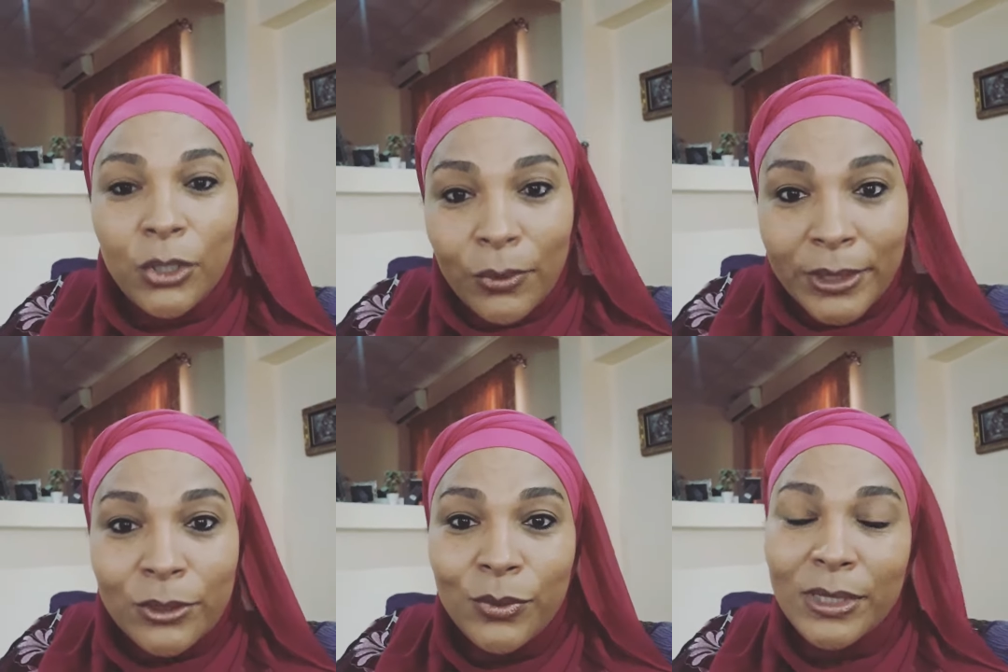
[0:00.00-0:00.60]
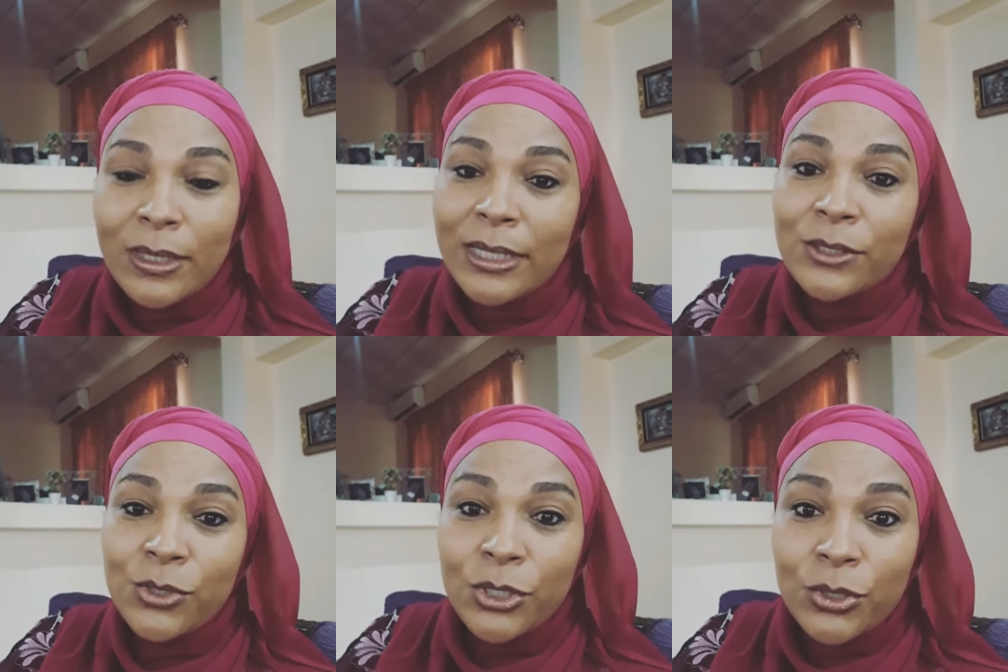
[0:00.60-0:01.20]
loyal to the
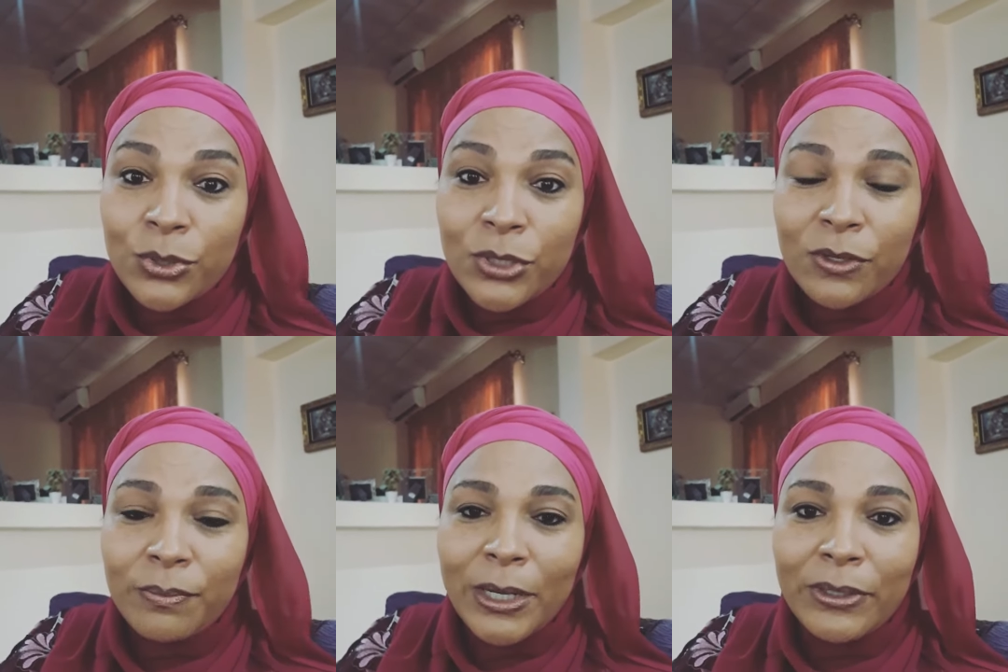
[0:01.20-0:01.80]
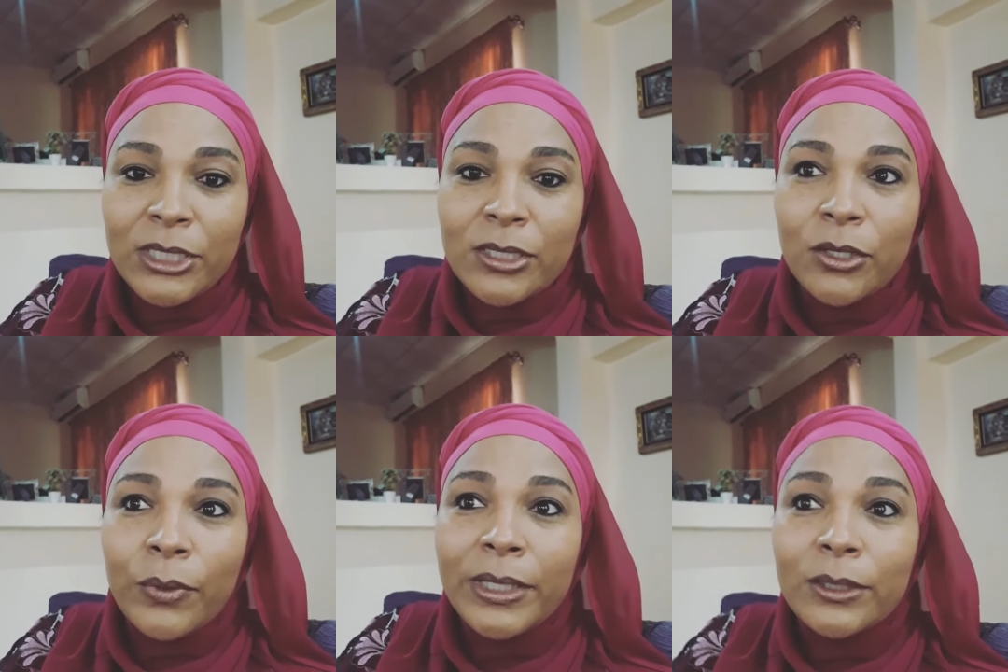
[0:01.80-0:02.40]
institution of
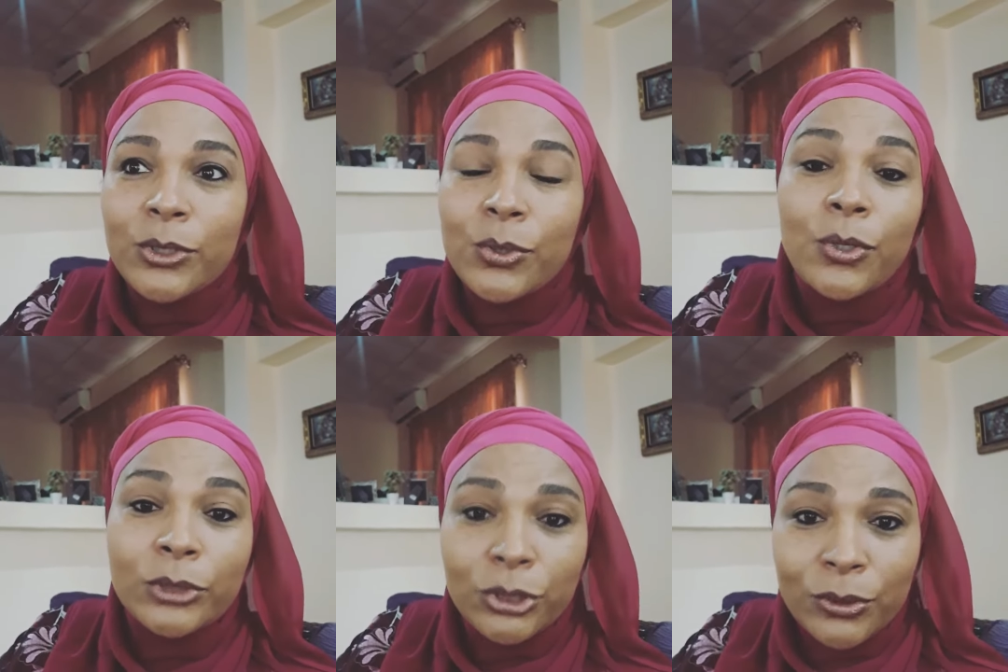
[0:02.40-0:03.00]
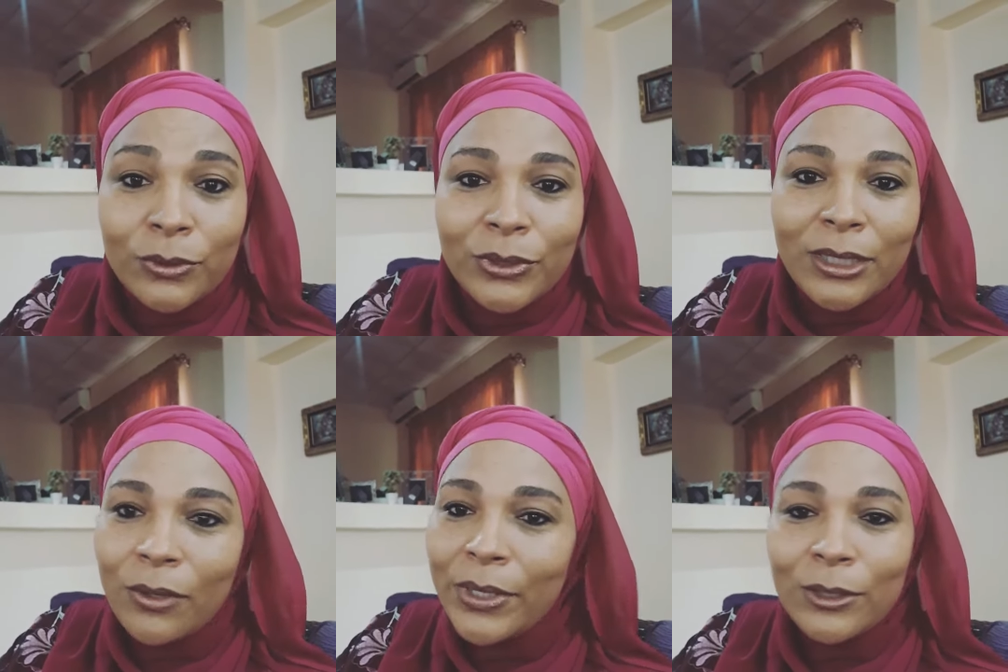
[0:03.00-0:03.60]
marriage, loyal to your
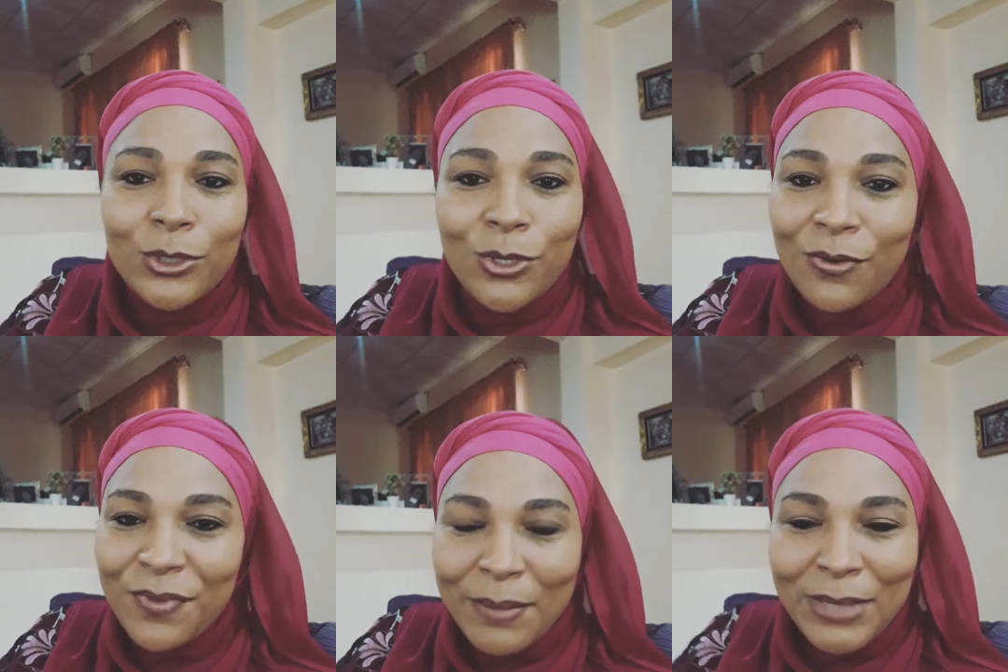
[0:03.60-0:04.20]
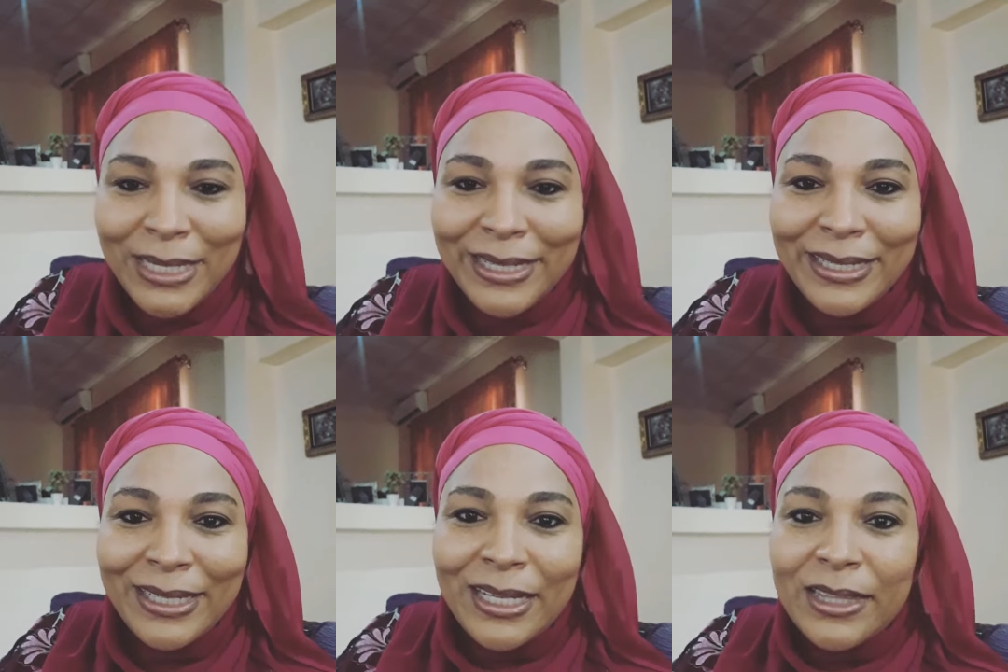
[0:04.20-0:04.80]
children, loyal to your family.